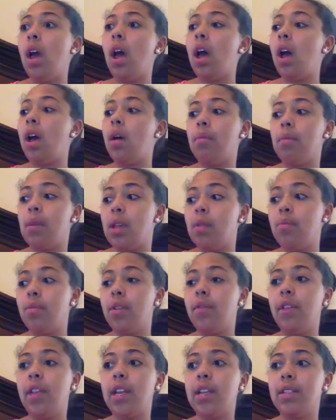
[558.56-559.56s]
My
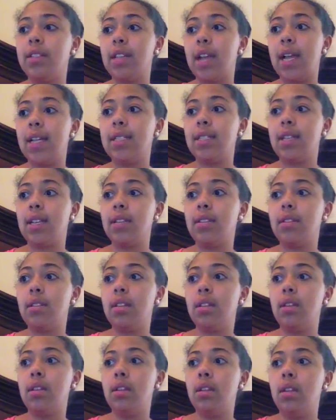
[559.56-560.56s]
abbreviated science
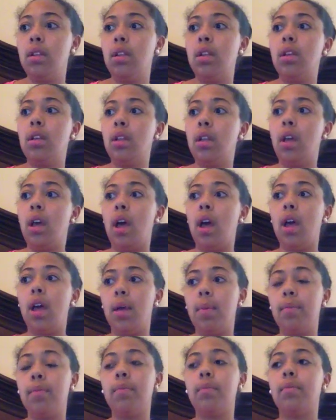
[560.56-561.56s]
lesson,
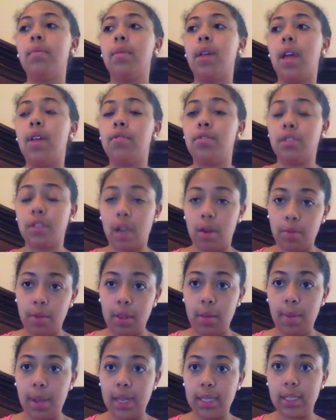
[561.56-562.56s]
I'll start with
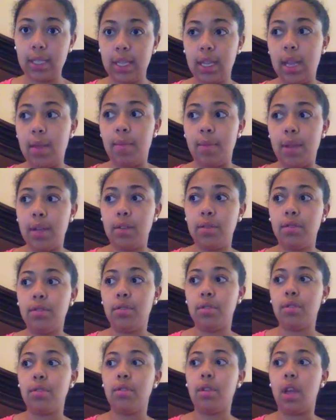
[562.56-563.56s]
the painting
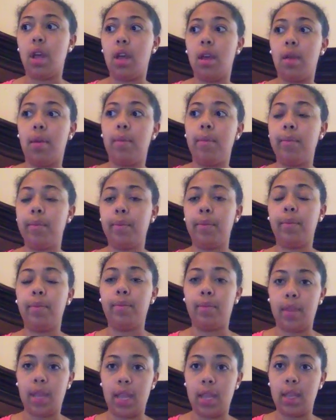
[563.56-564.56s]
image
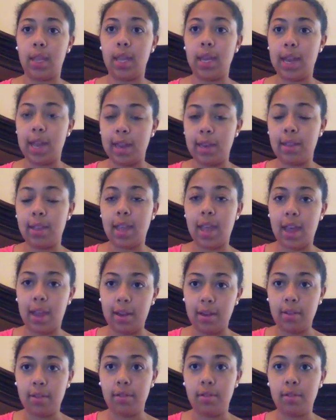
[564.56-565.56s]
and connect
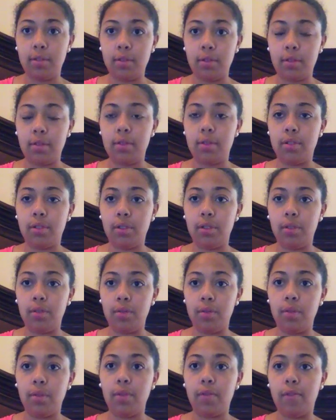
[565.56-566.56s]
that
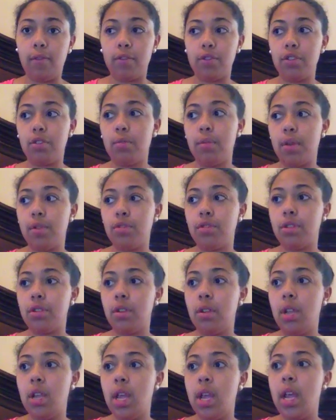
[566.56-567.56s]
to the force and
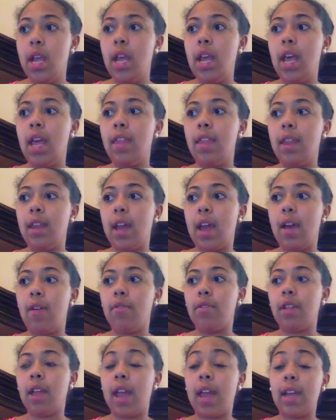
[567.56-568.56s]
motion, and then I
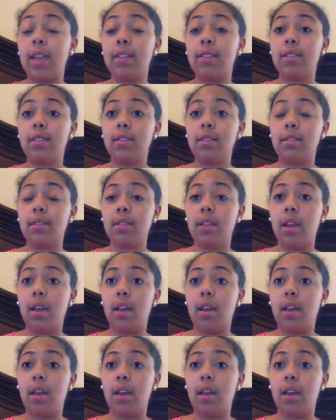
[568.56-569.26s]
will ask